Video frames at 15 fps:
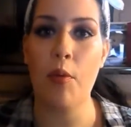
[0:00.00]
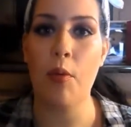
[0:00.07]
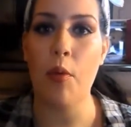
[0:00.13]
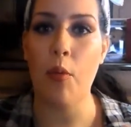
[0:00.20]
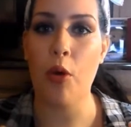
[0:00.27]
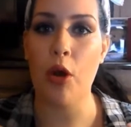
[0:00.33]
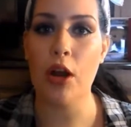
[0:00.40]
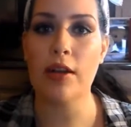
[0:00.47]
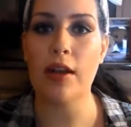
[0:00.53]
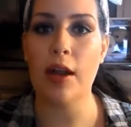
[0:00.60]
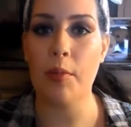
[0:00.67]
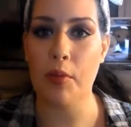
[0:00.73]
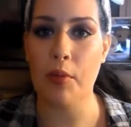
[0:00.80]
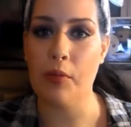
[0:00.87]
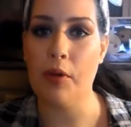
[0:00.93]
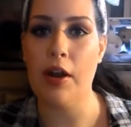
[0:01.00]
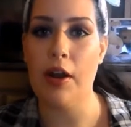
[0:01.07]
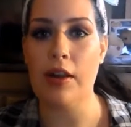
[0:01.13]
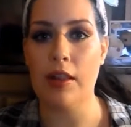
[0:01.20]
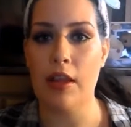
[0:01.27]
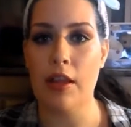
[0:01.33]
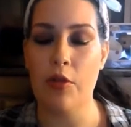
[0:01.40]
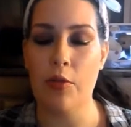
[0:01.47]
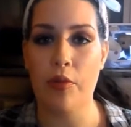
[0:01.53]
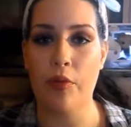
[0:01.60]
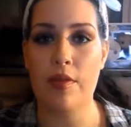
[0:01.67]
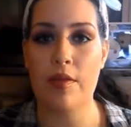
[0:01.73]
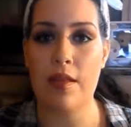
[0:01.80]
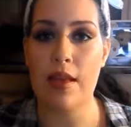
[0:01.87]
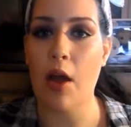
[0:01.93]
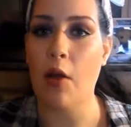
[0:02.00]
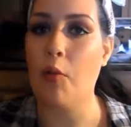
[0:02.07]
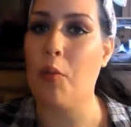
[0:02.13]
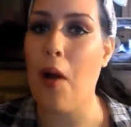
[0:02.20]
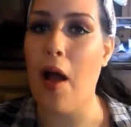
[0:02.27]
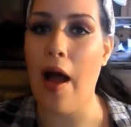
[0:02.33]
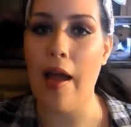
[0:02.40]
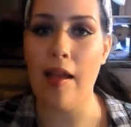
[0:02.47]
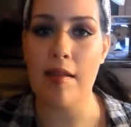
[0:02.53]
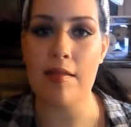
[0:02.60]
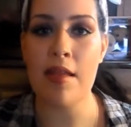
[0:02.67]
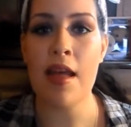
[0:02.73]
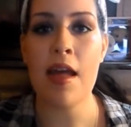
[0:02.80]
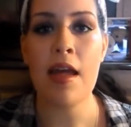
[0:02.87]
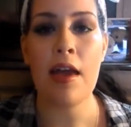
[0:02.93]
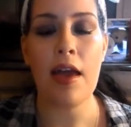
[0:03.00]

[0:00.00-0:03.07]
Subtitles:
It will work temporarily. You will see a rise